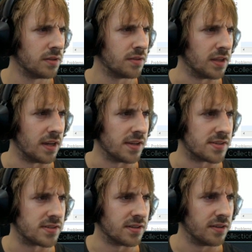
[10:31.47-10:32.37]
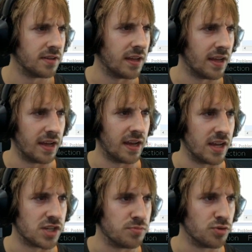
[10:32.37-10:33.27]
This
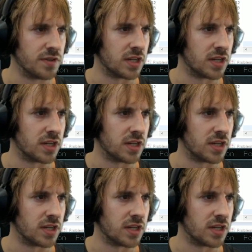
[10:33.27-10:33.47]
as movie